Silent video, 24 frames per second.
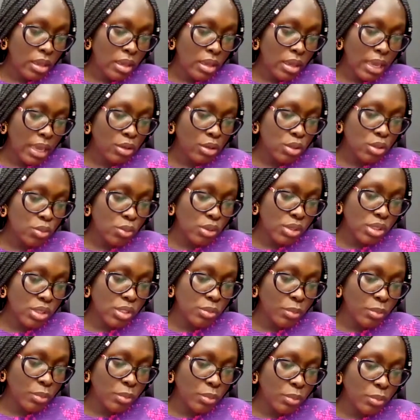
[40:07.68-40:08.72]
how does one
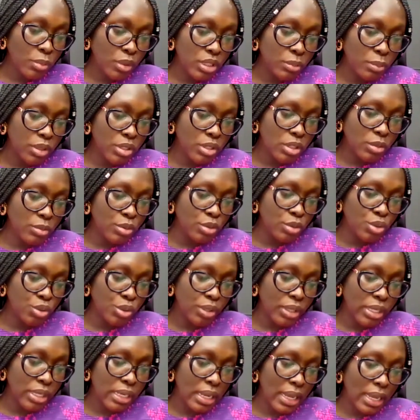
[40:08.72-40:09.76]
spot a possible
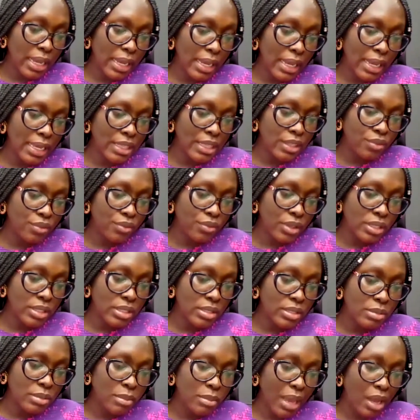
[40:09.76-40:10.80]
trigger and guide the
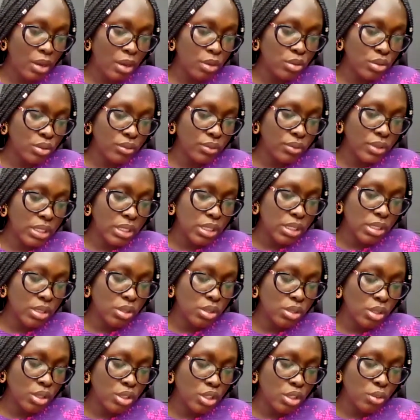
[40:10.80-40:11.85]
victim out of it in
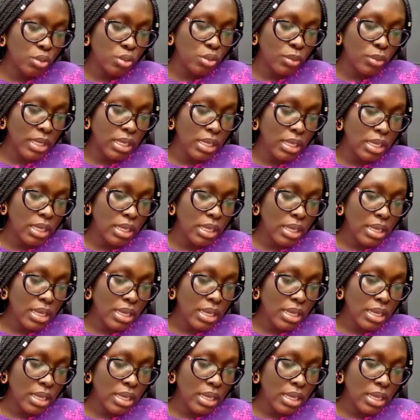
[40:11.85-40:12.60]
such a way